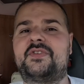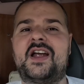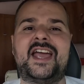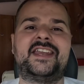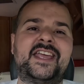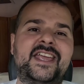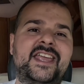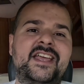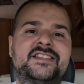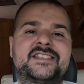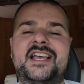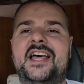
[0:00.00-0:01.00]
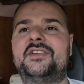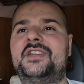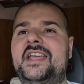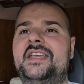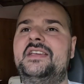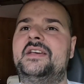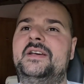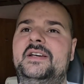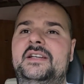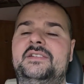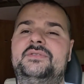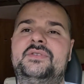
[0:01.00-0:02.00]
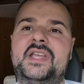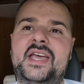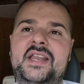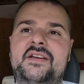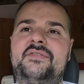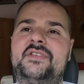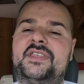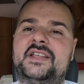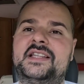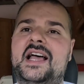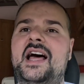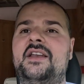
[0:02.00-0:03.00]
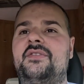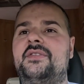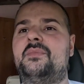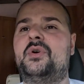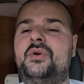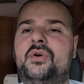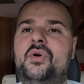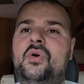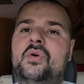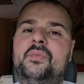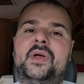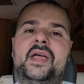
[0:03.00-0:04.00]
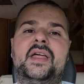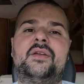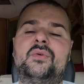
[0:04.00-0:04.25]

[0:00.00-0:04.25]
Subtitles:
Friday and Saturday, to get everything done on the motorhome and